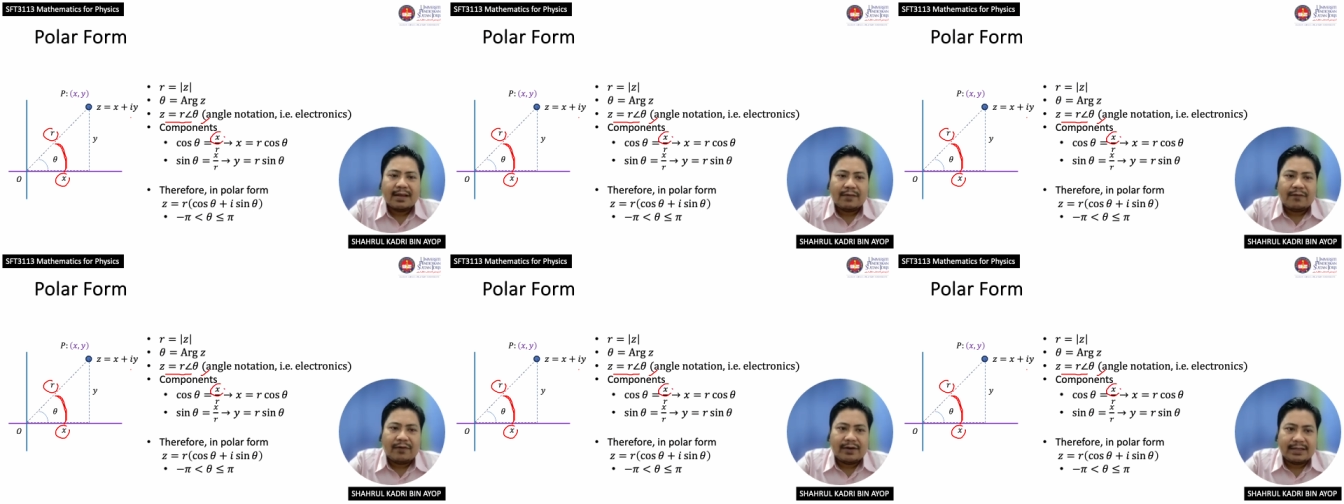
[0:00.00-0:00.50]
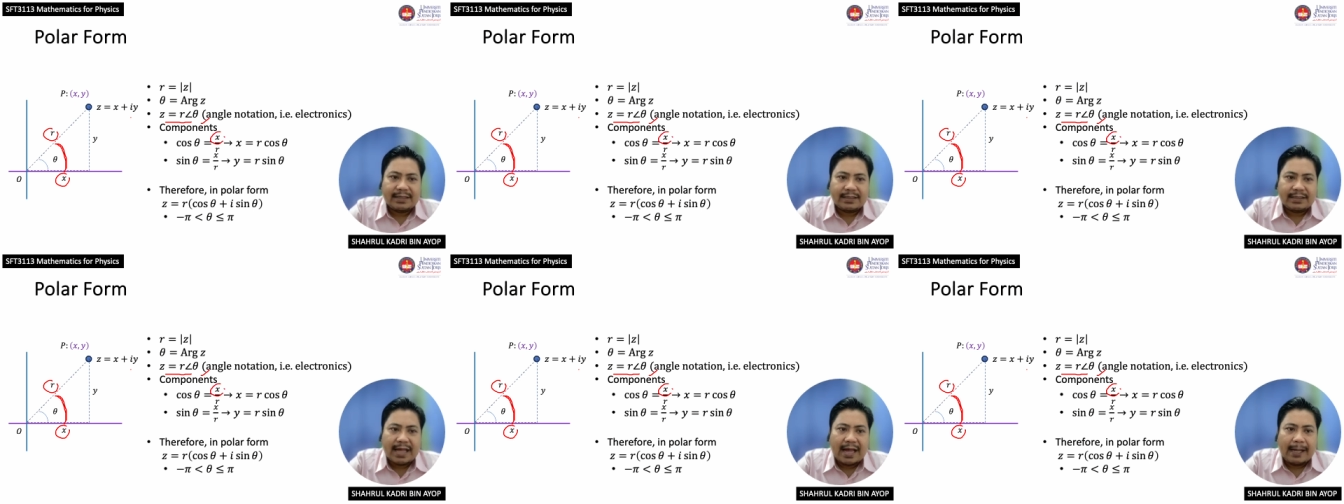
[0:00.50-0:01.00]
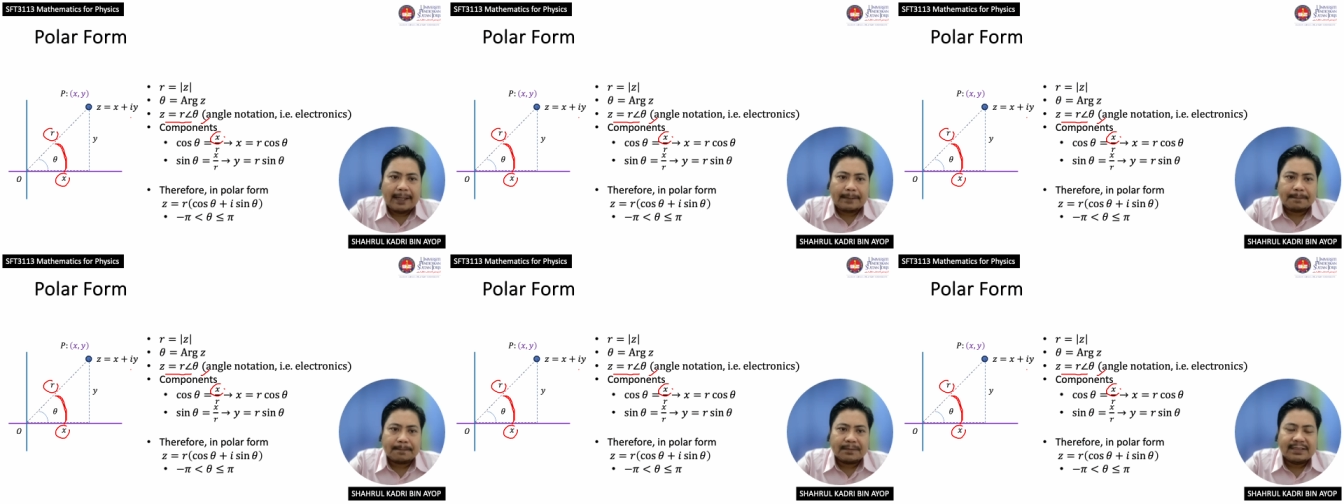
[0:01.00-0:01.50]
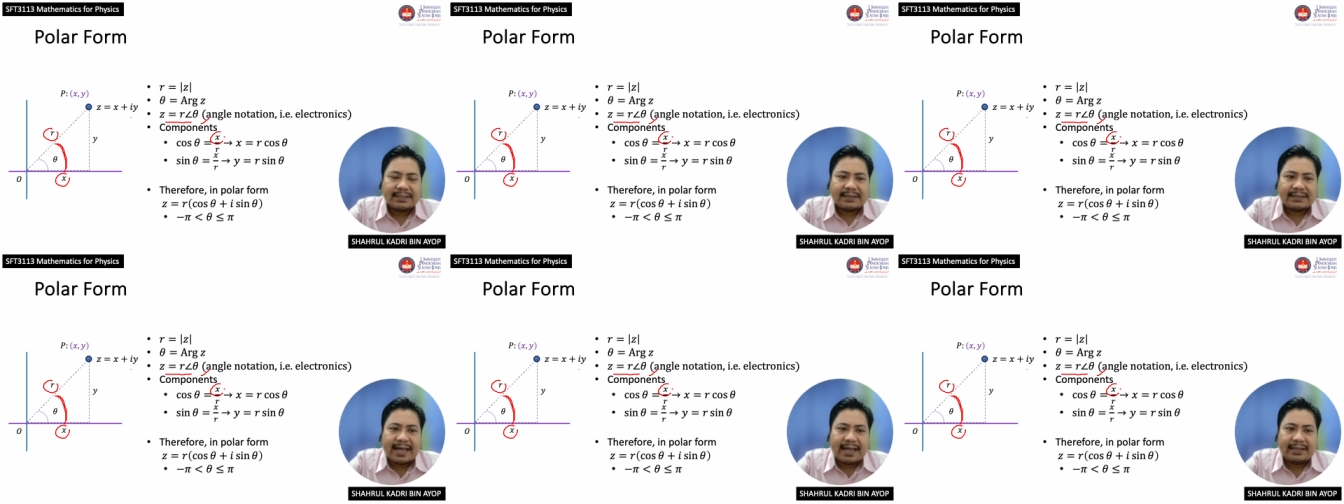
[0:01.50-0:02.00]
For the
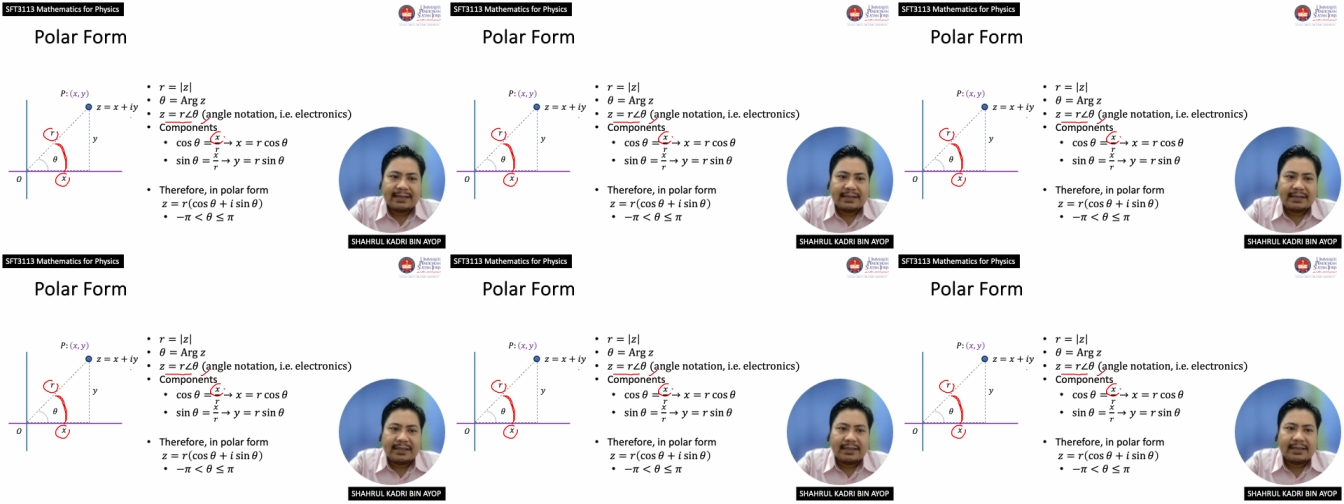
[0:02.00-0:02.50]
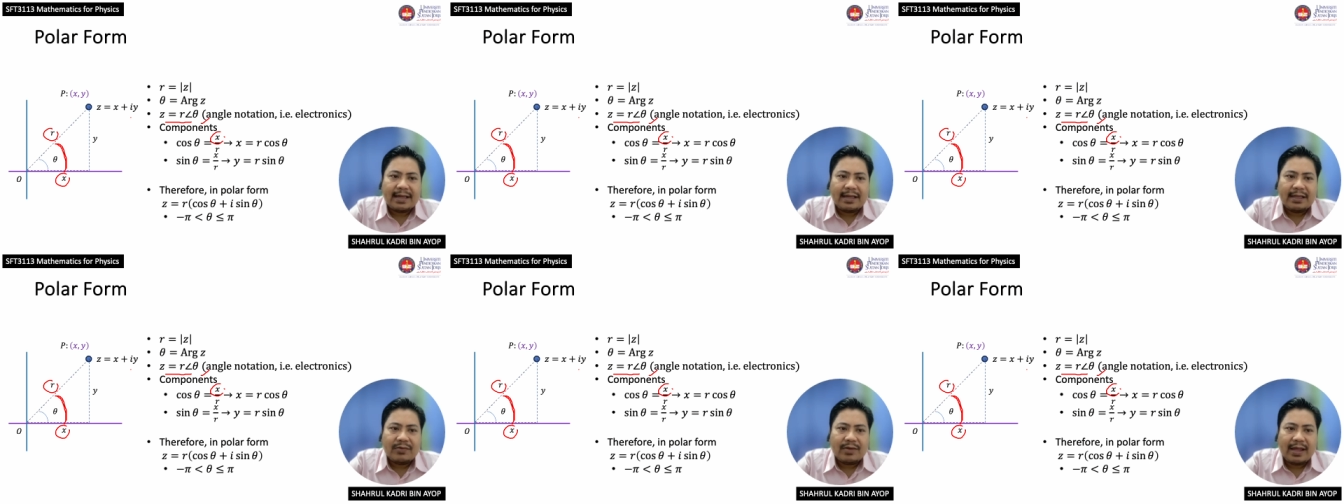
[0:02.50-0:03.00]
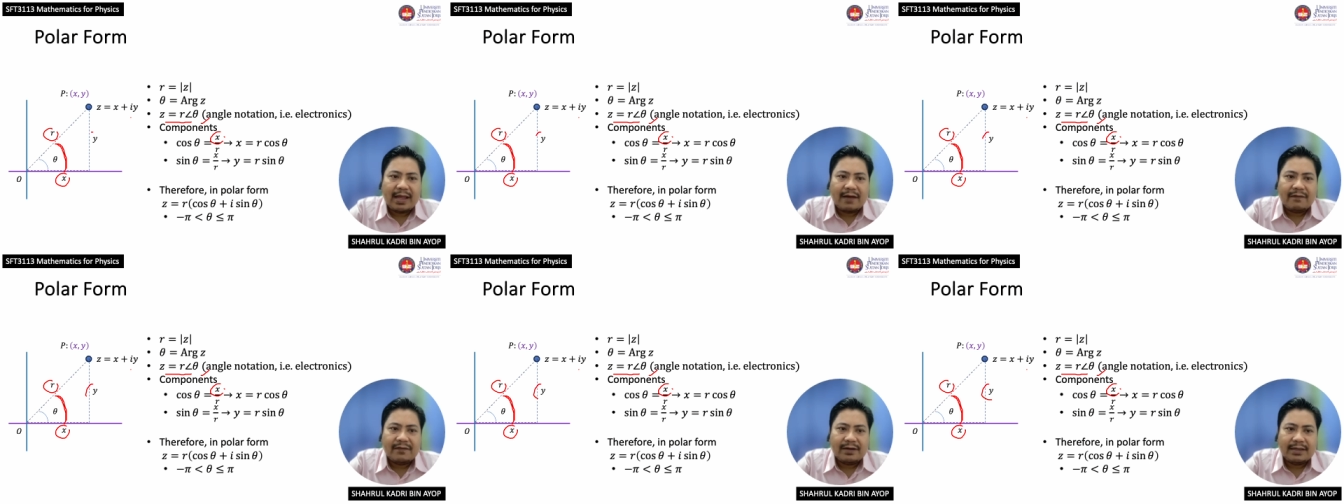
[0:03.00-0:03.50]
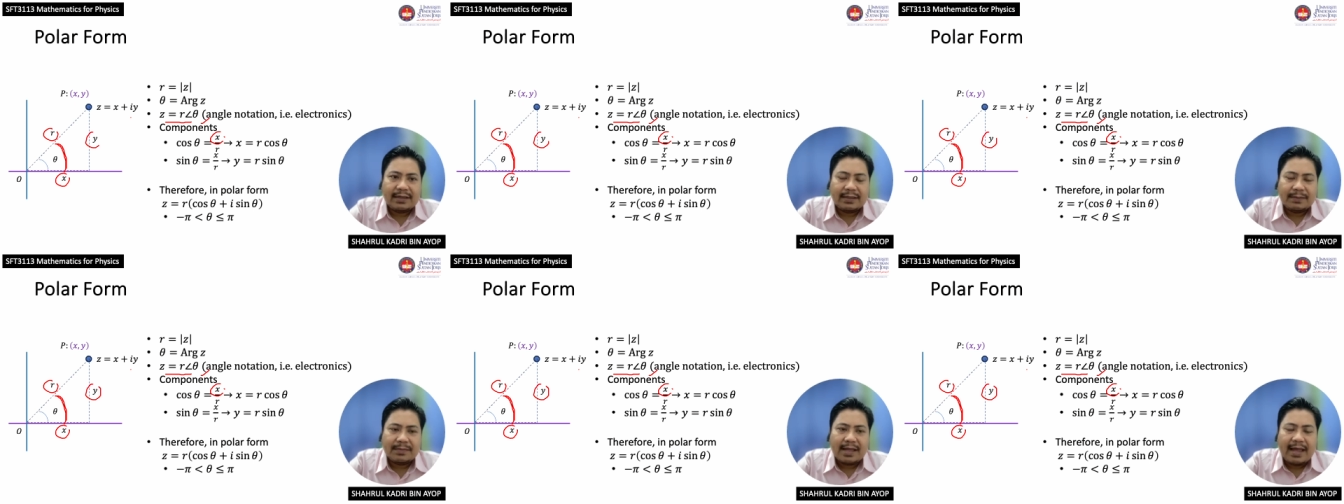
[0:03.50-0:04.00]
sine theta, you have
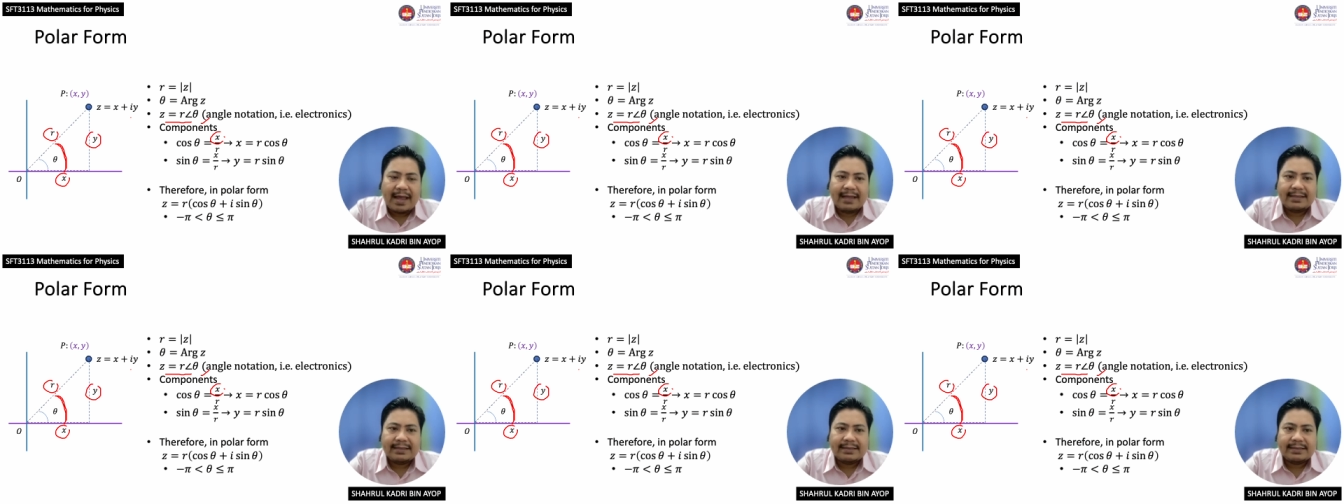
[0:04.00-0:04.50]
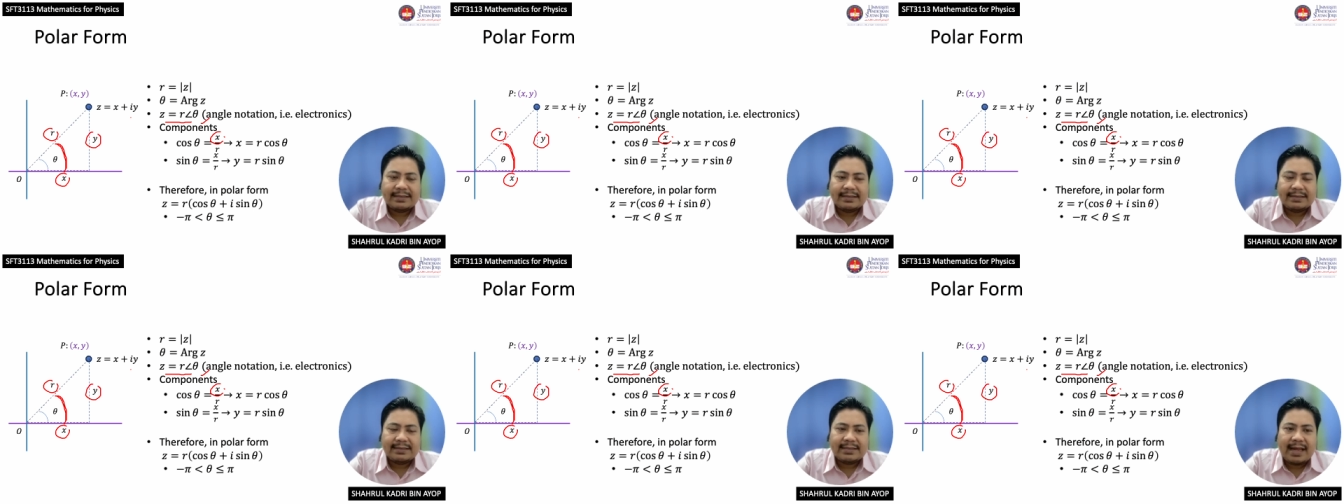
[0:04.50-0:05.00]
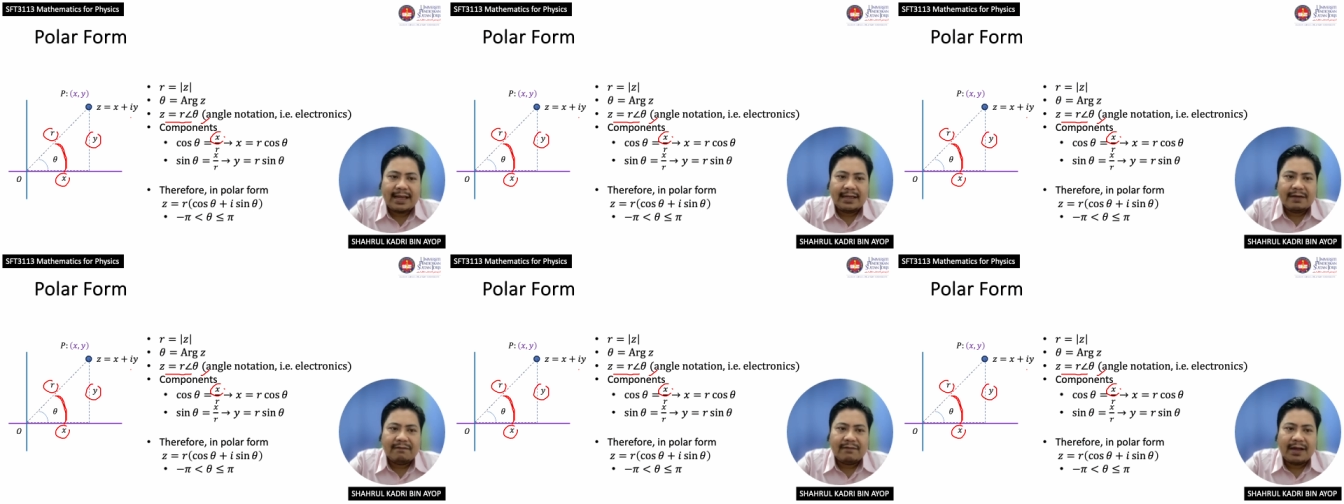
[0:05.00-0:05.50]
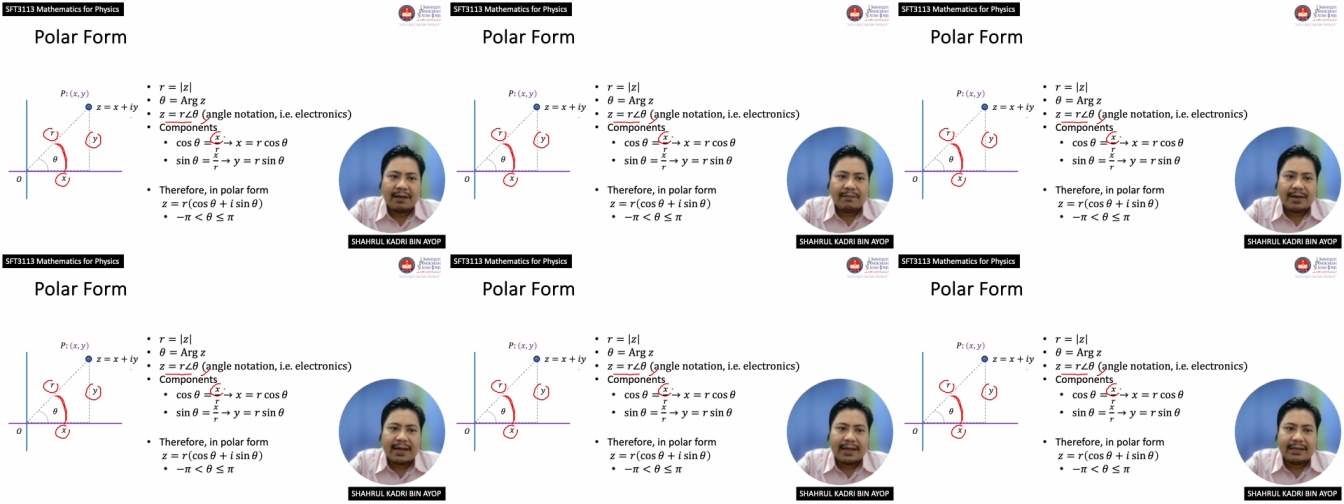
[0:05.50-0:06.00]
the adjacent side divided
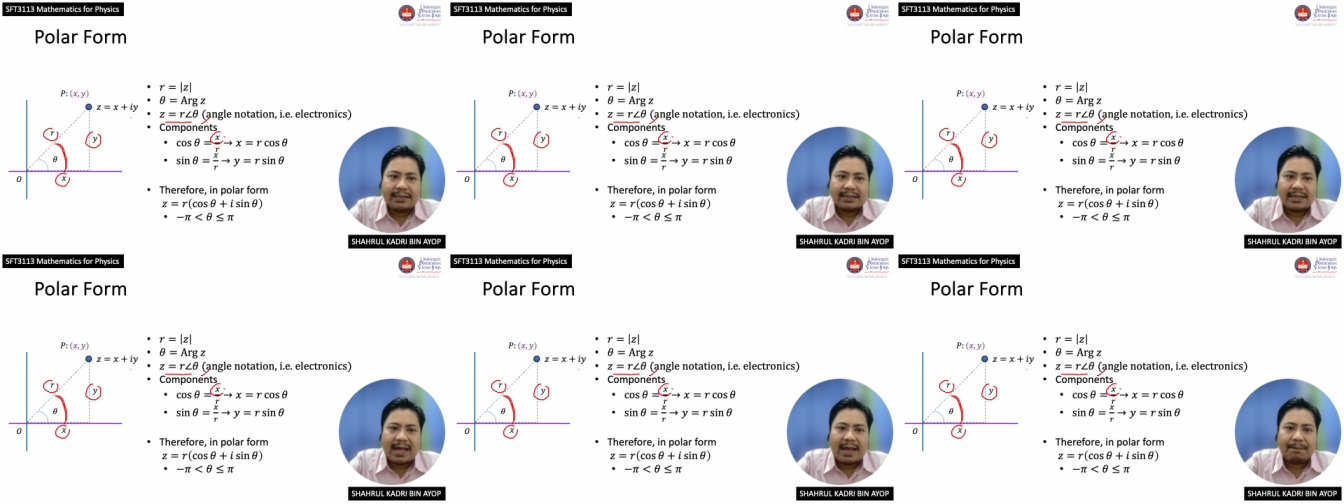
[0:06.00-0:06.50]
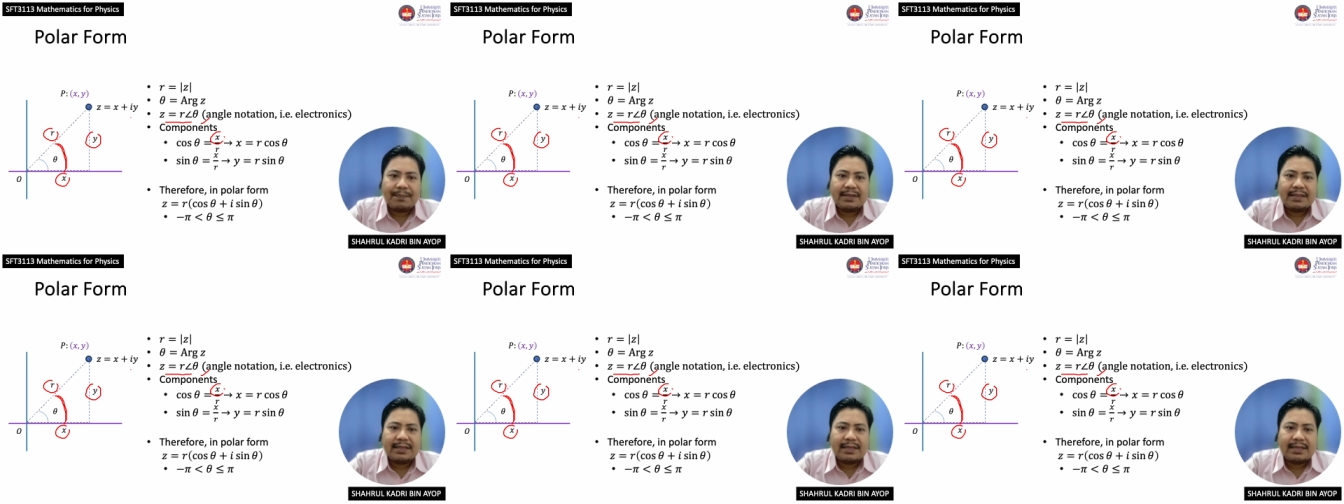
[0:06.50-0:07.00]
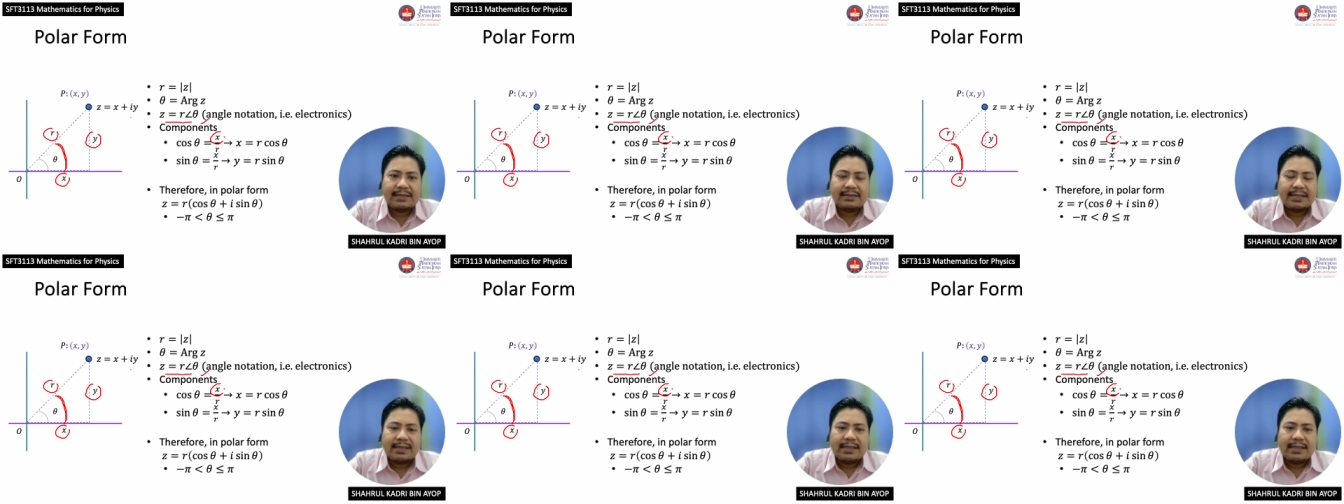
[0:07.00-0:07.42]
by the hypotenuse.